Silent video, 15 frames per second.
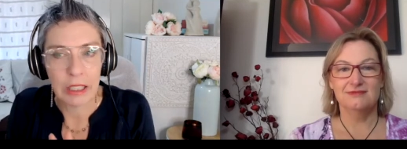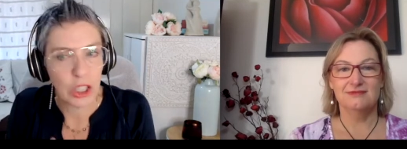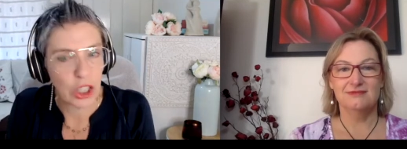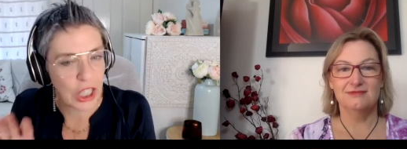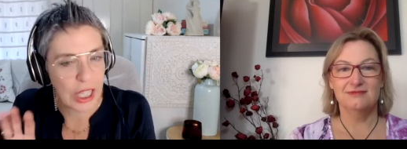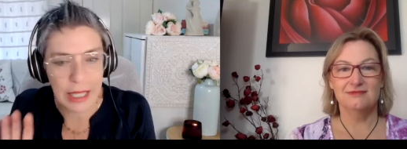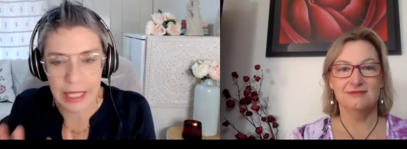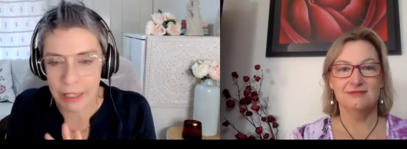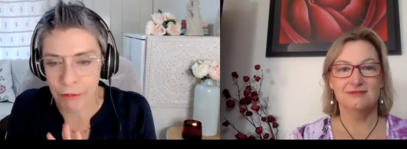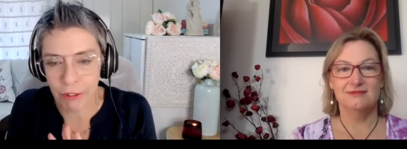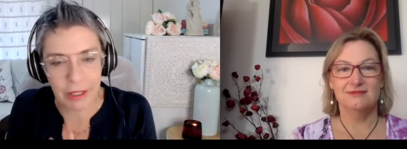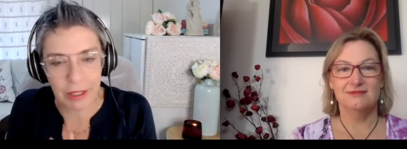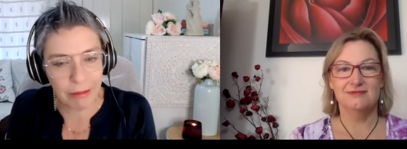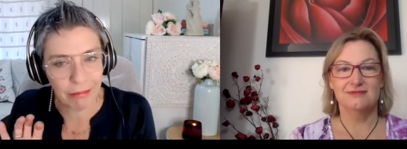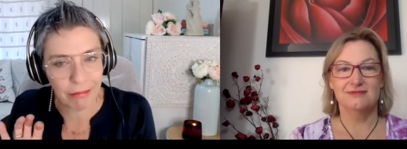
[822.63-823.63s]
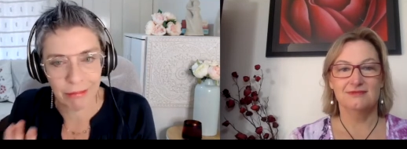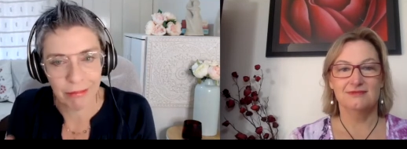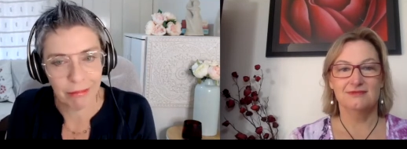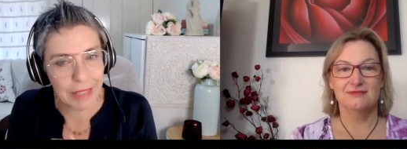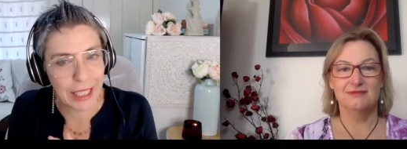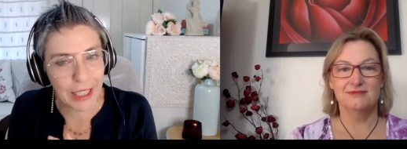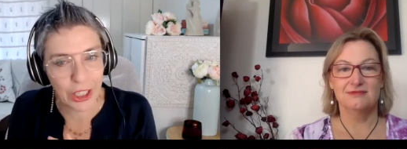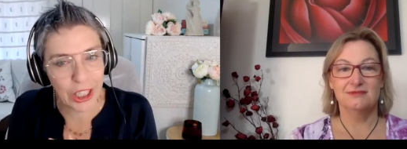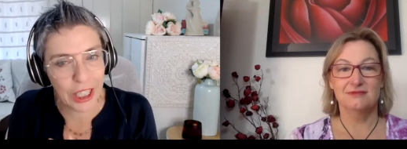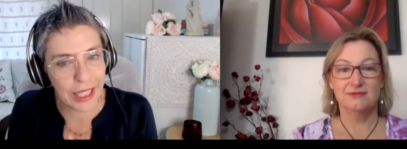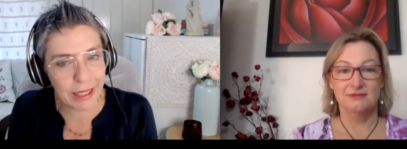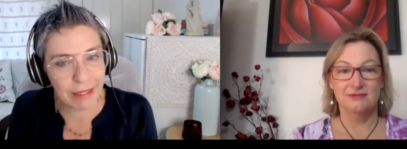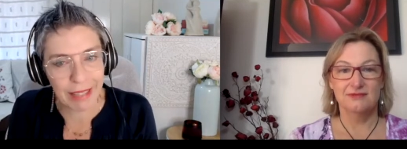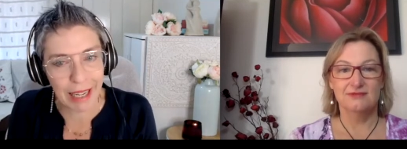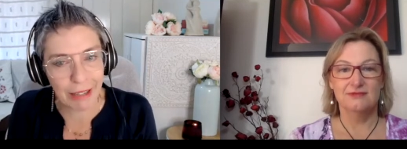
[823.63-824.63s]
Speaker 1: she's different. That
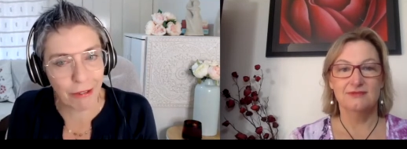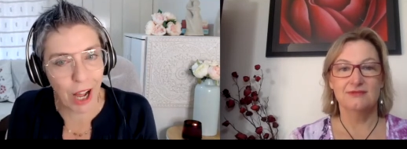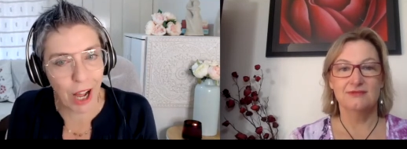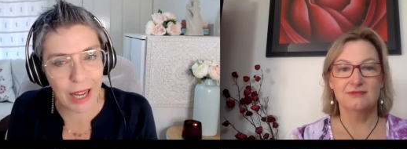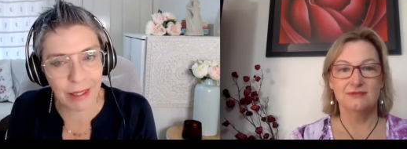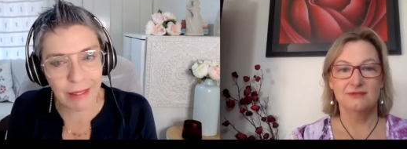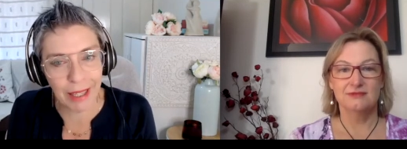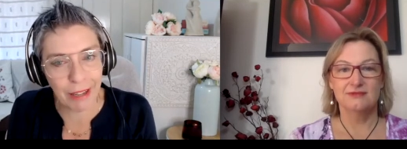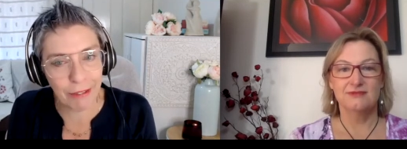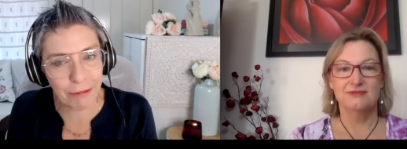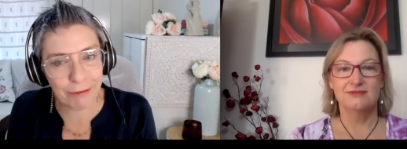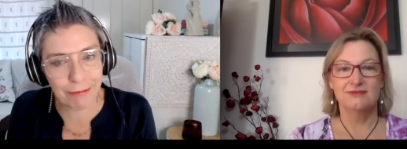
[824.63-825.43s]
chick, that right and left